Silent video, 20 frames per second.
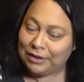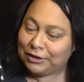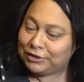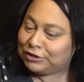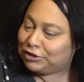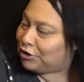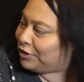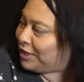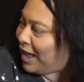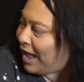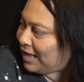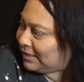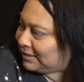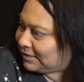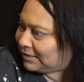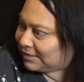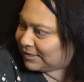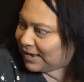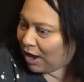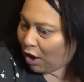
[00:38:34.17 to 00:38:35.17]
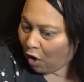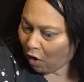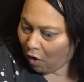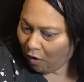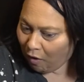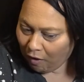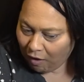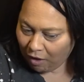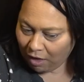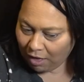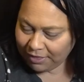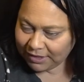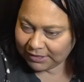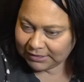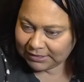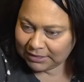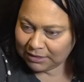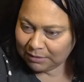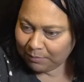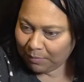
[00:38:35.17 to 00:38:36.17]
So that's all
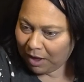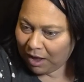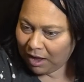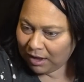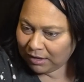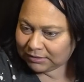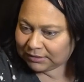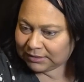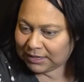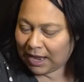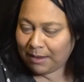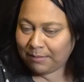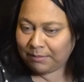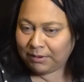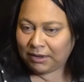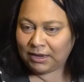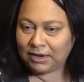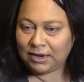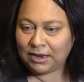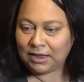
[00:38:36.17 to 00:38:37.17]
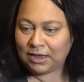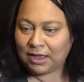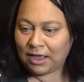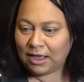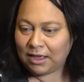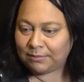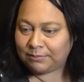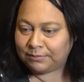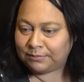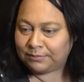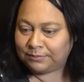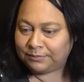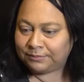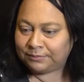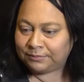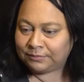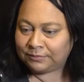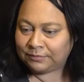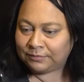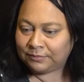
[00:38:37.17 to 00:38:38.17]
that's in the box. I'm gonna um,
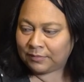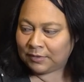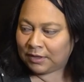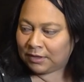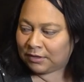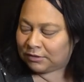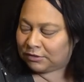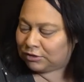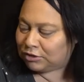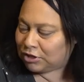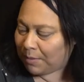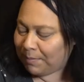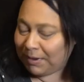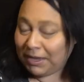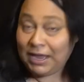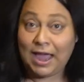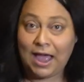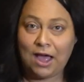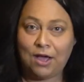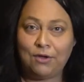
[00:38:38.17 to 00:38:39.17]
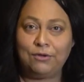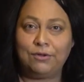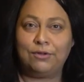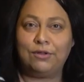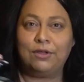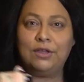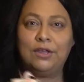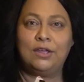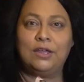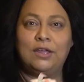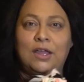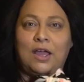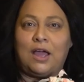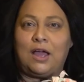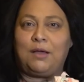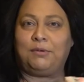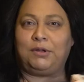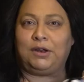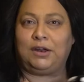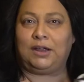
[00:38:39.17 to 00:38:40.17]
stop and count.
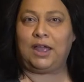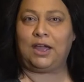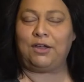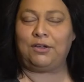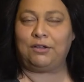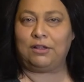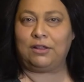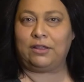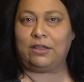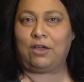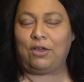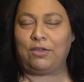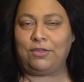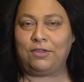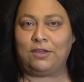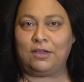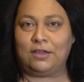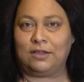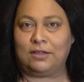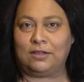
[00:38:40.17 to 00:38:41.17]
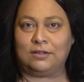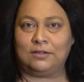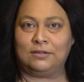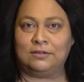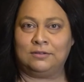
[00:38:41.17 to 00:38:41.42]
I'm gonna count all the